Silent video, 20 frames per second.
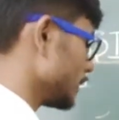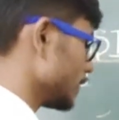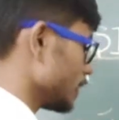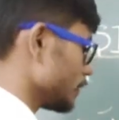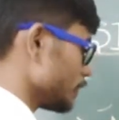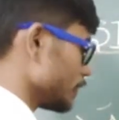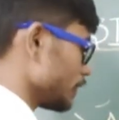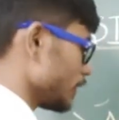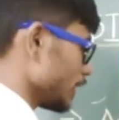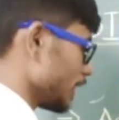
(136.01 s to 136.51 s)
Here
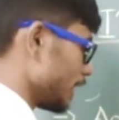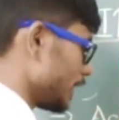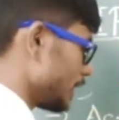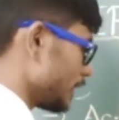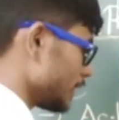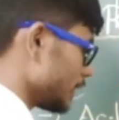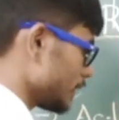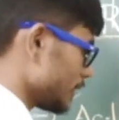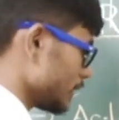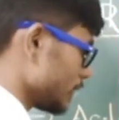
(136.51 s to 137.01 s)
we will
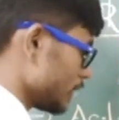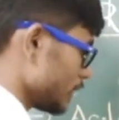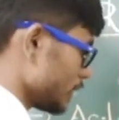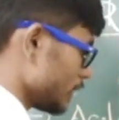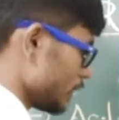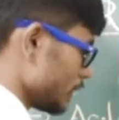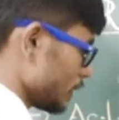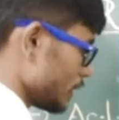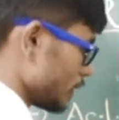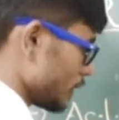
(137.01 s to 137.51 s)
get
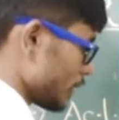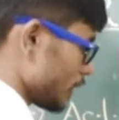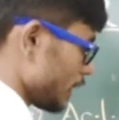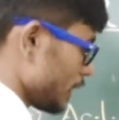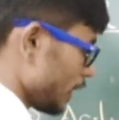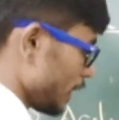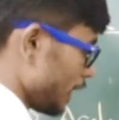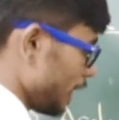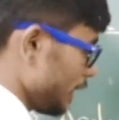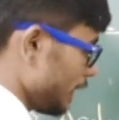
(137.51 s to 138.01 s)

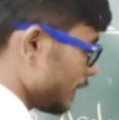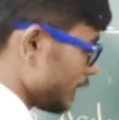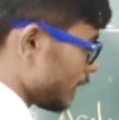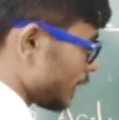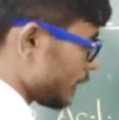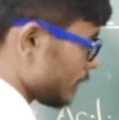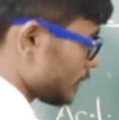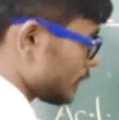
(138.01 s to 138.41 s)
an idea